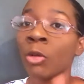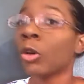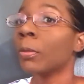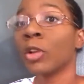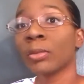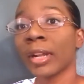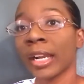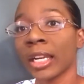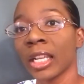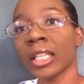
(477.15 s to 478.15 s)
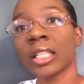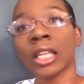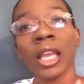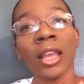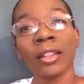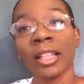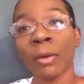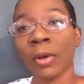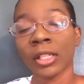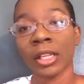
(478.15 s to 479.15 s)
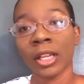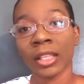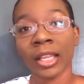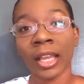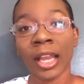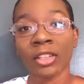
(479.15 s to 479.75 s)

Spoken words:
what most of my hair is, that wasn't a good thing. I